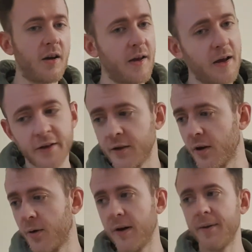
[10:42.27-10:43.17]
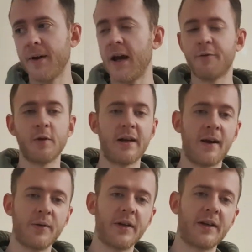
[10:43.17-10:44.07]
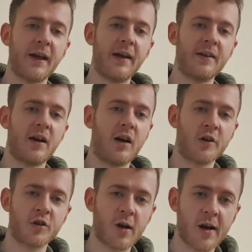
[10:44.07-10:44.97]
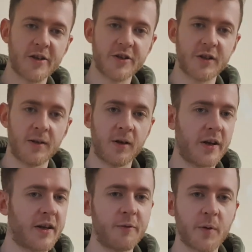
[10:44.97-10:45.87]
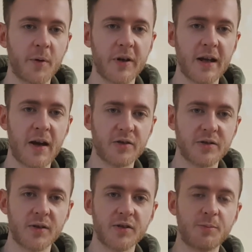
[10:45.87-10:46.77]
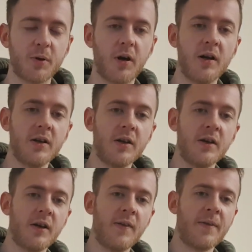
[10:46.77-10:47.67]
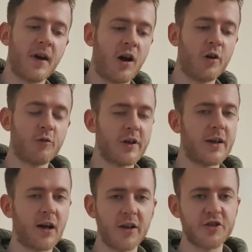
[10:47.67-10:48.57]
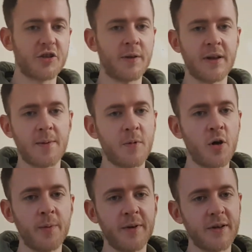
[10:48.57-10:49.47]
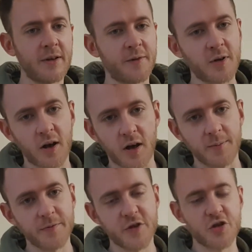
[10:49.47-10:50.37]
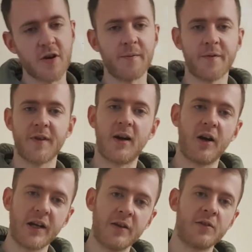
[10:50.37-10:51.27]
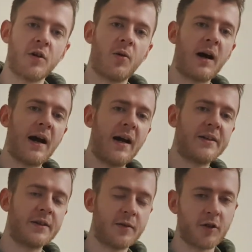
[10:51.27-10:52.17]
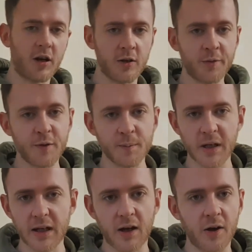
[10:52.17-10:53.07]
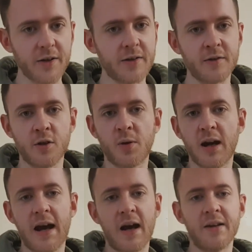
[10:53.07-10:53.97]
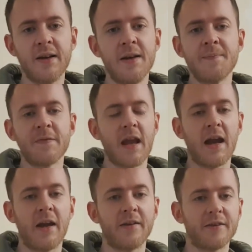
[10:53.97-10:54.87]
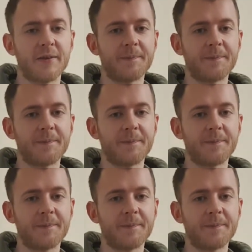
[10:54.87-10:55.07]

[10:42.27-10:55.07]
You know, every now and again I'll crash like everybody else does, but I realised during that moment that I've got strength that I didn't know I had, and I've got love in me that I didn't know I had. And